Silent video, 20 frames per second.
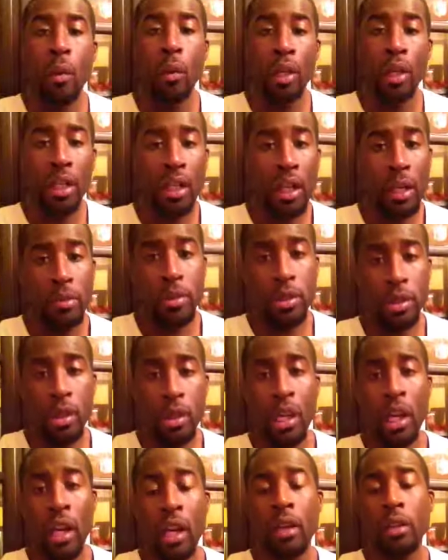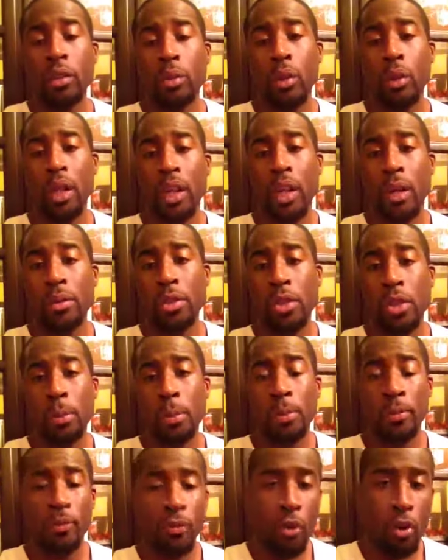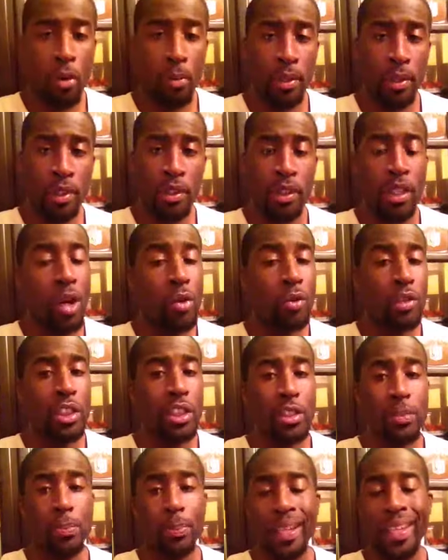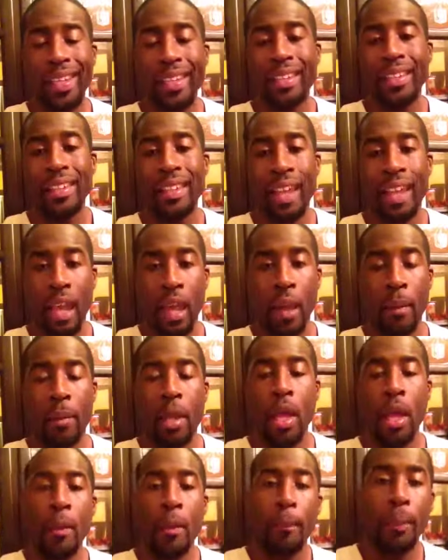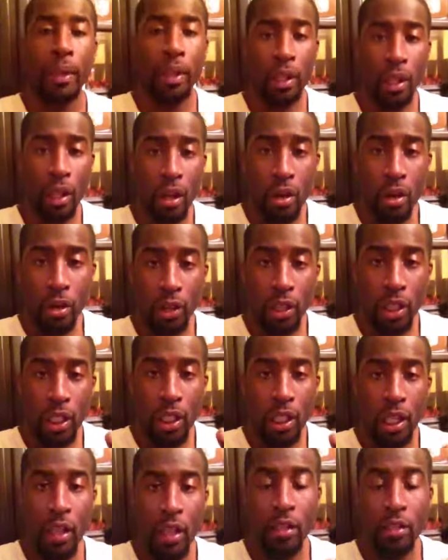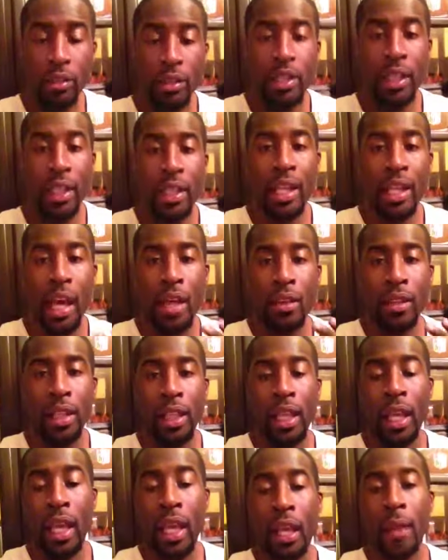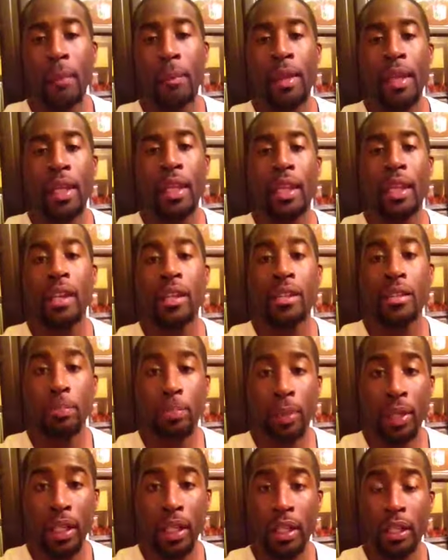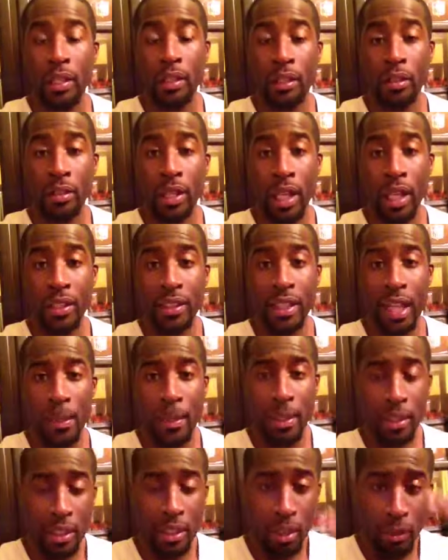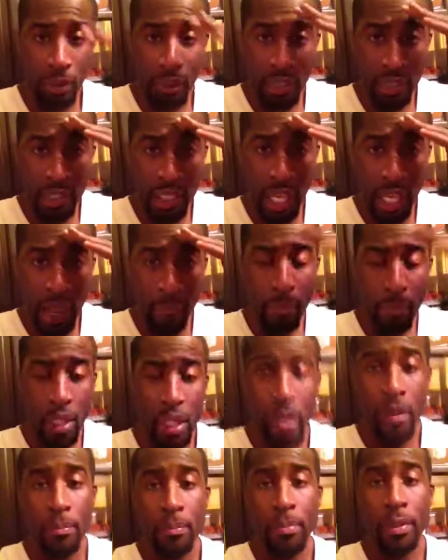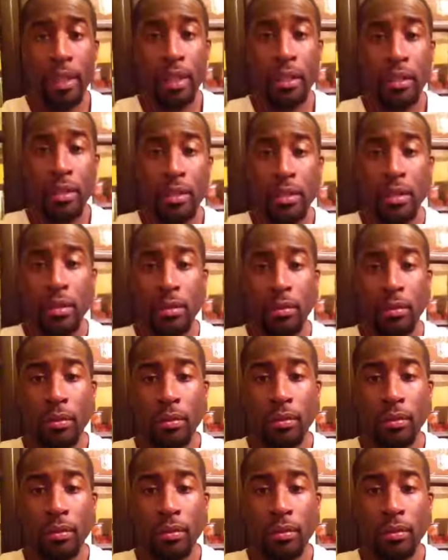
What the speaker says: When it comes to your health, when it comes to your performance, don't just play the game, but learn and understand how the game is played. Until next time, I see you at the top. Peace.